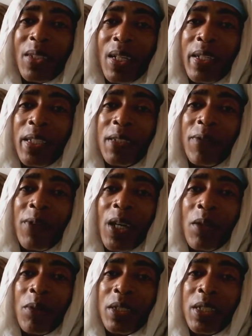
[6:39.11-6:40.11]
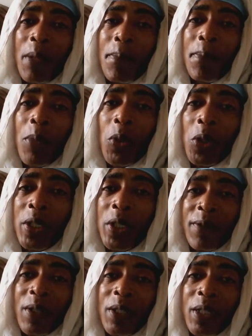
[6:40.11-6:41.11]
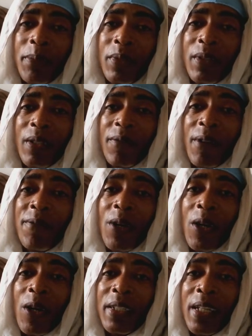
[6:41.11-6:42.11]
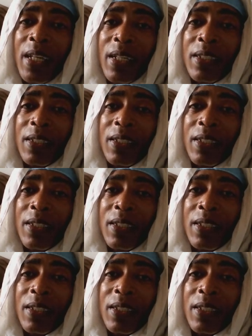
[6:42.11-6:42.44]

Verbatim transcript: his followers, they mourned for him for 40 days.